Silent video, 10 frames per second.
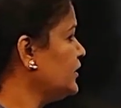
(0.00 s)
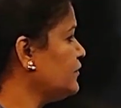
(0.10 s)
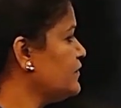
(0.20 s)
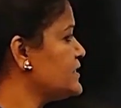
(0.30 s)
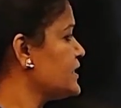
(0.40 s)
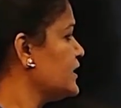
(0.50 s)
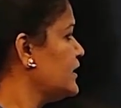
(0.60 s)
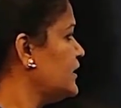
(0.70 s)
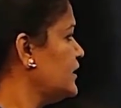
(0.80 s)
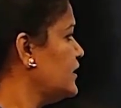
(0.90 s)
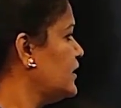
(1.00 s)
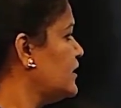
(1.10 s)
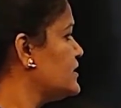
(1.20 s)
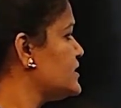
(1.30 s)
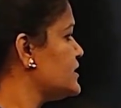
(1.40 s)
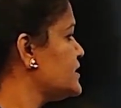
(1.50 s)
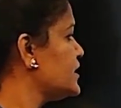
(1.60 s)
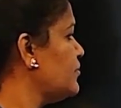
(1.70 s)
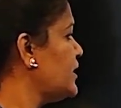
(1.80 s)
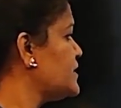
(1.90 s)
the physical
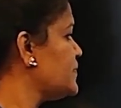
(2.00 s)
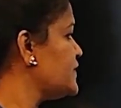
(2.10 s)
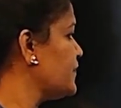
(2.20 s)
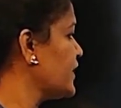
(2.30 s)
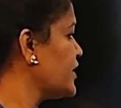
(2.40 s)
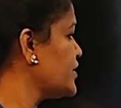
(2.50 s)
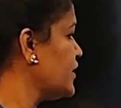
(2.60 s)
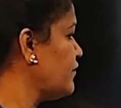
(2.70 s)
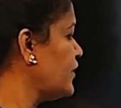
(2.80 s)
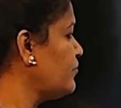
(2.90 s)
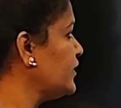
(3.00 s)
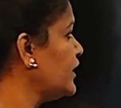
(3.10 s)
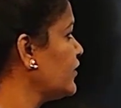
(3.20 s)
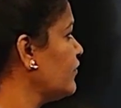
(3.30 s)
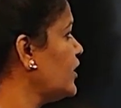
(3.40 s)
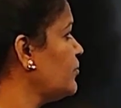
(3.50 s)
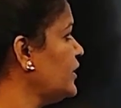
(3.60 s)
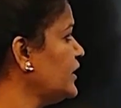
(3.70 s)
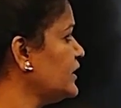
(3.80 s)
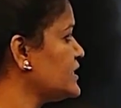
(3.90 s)
system and specification from the
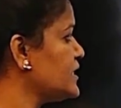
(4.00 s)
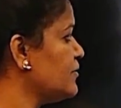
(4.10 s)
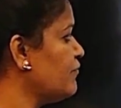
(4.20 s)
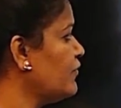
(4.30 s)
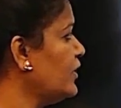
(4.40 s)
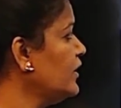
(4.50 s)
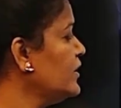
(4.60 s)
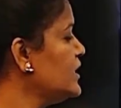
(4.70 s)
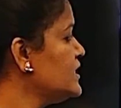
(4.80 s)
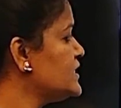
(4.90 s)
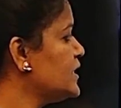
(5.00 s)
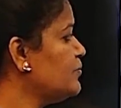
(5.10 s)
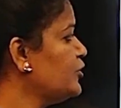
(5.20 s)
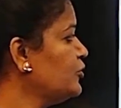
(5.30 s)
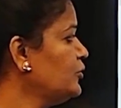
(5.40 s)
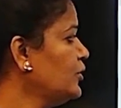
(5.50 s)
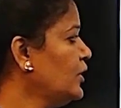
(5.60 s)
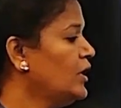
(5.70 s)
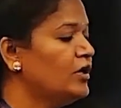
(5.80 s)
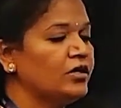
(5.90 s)
requirement in the step 1. Step 2,
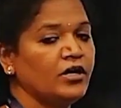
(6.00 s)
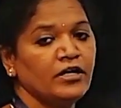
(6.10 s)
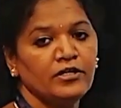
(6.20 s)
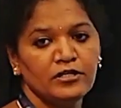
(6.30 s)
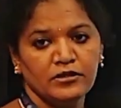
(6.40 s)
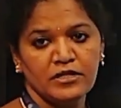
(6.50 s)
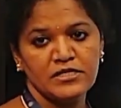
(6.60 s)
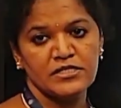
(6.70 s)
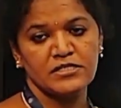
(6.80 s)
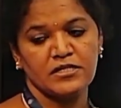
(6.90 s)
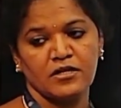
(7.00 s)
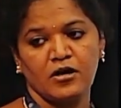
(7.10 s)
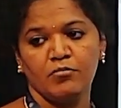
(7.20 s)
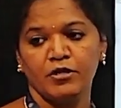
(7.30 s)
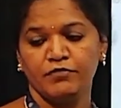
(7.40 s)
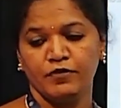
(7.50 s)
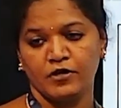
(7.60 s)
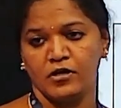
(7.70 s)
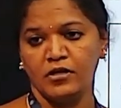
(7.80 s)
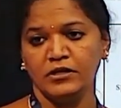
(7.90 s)
draw it. This is common for
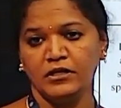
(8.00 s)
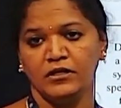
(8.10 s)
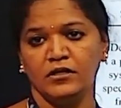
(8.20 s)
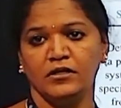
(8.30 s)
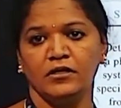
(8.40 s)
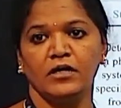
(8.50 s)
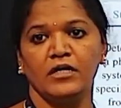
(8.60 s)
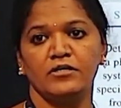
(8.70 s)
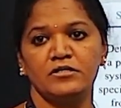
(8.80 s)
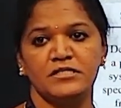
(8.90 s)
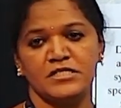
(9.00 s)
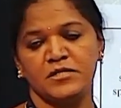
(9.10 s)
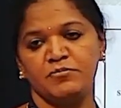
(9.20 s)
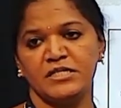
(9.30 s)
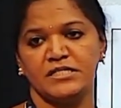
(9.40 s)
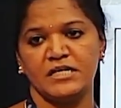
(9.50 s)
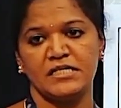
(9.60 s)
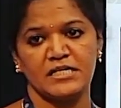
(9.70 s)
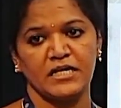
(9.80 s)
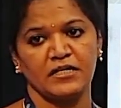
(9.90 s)
all the control system design
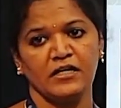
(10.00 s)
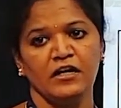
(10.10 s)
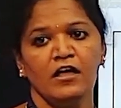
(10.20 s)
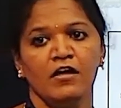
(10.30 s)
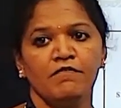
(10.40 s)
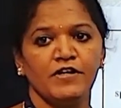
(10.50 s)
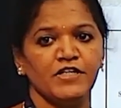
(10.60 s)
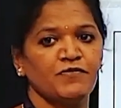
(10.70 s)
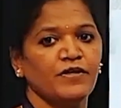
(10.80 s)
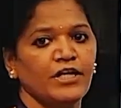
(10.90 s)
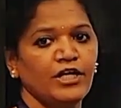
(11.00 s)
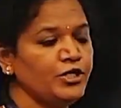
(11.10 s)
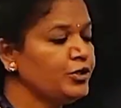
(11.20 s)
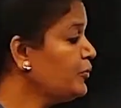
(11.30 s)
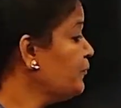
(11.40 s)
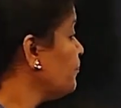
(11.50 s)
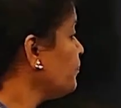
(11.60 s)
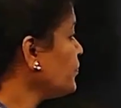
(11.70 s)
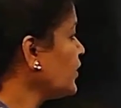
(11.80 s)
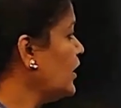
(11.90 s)
cycle. First we need
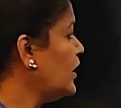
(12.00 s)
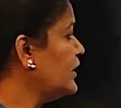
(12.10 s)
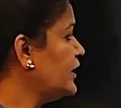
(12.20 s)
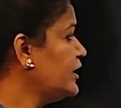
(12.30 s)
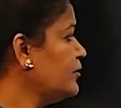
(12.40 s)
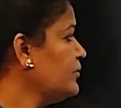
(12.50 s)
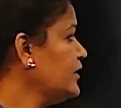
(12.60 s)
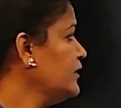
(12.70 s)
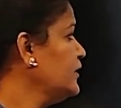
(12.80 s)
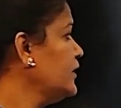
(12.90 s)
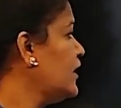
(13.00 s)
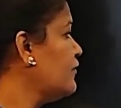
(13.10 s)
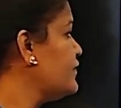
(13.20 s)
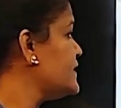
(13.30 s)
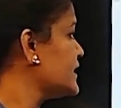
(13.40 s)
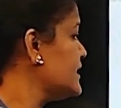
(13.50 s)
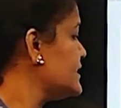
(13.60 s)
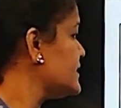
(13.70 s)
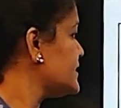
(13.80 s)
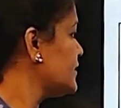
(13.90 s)
to determine a physical
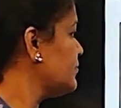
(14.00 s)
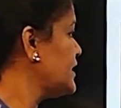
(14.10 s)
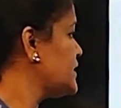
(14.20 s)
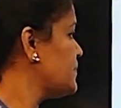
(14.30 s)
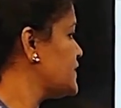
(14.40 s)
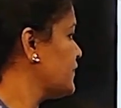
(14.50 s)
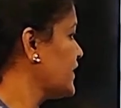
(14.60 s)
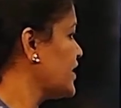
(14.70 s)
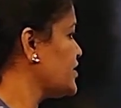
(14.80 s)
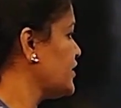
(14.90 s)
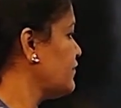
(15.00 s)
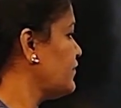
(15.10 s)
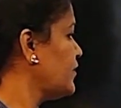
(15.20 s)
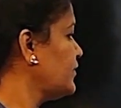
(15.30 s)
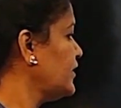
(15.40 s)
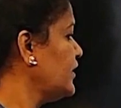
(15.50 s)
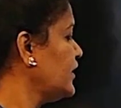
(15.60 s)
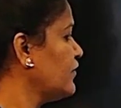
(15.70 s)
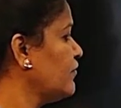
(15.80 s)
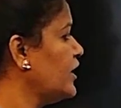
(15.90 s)
system and specification from the
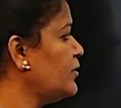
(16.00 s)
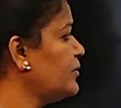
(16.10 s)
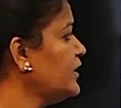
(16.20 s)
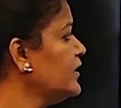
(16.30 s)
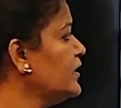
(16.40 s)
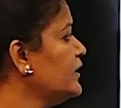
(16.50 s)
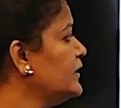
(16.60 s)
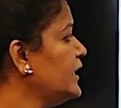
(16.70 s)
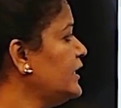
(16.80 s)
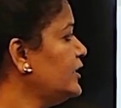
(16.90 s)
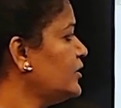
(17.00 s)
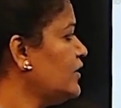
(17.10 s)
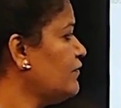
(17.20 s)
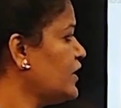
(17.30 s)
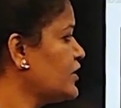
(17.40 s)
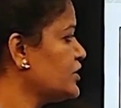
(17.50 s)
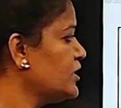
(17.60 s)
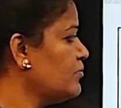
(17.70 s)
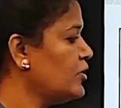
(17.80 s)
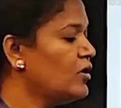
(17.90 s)
requirement, then draw
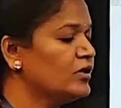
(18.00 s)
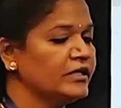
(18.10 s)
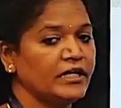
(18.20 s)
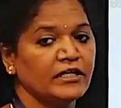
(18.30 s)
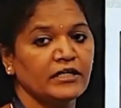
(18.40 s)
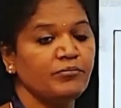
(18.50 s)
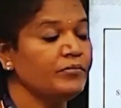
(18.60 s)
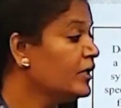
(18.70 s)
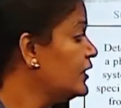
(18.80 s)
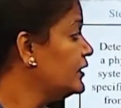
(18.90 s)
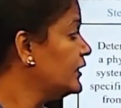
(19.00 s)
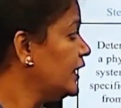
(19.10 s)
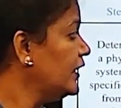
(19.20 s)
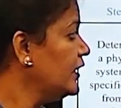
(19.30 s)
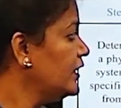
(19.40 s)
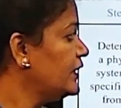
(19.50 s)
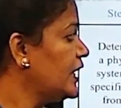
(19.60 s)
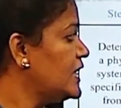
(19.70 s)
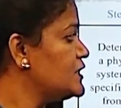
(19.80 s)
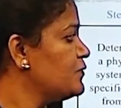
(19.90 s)
functional block diagram, then
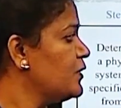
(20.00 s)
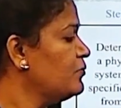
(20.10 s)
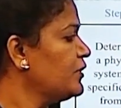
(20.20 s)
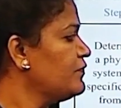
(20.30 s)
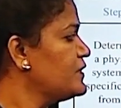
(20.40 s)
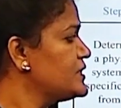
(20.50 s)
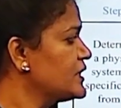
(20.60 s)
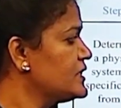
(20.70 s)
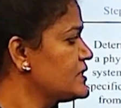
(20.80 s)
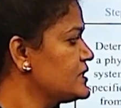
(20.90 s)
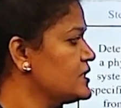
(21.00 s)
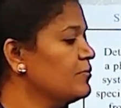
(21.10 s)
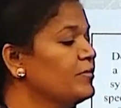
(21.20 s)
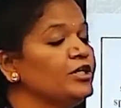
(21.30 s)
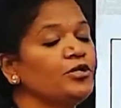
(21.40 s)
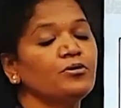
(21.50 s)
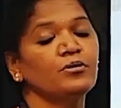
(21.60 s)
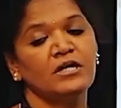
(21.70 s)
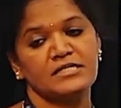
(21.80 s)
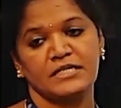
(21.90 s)
transform the physical system into
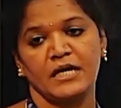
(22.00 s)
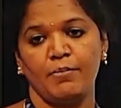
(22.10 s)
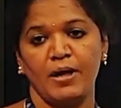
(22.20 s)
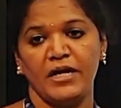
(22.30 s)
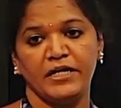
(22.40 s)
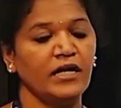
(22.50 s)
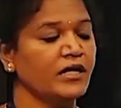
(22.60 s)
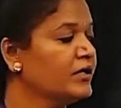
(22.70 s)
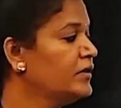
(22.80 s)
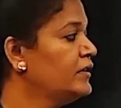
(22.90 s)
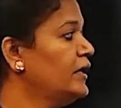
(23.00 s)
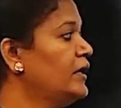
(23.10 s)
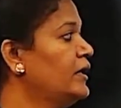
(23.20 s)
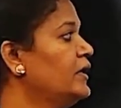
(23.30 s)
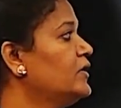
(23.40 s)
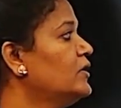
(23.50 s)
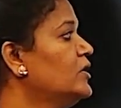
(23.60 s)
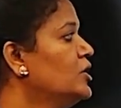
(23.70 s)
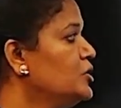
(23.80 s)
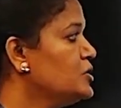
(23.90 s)
schematic, then
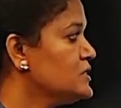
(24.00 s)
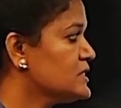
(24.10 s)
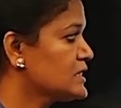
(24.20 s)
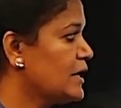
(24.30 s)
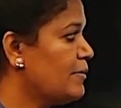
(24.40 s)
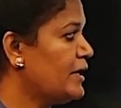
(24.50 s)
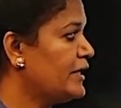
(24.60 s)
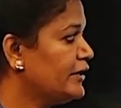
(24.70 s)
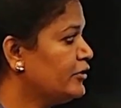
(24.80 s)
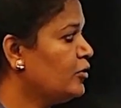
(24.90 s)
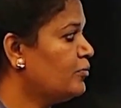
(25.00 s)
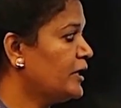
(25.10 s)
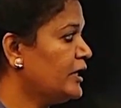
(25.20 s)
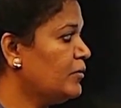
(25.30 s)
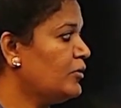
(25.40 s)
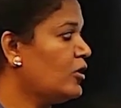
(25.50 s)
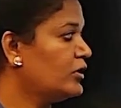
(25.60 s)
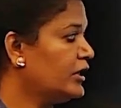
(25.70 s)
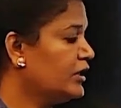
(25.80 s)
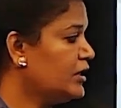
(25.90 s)
use the schematic to obtain a block
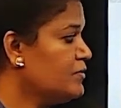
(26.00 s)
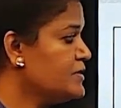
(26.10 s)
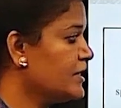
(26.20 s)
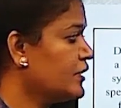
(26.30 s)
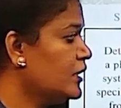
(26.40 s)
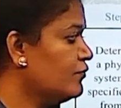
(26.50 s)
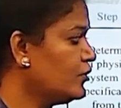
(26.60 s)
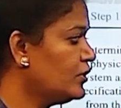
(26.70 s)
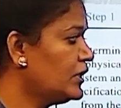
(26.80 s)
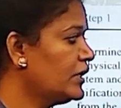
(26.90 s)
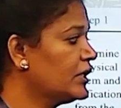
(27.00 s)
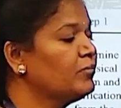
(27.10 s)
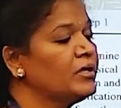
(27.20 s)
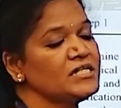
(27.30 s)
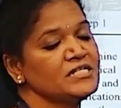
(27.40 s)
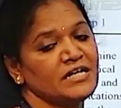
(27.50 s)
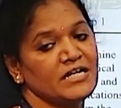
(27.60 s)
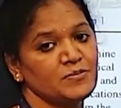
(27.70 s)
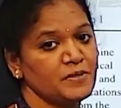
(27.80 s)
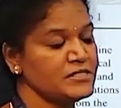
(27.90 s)
diagram, signal flow diagram or
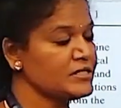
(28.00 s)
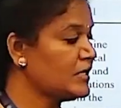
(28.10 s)
state space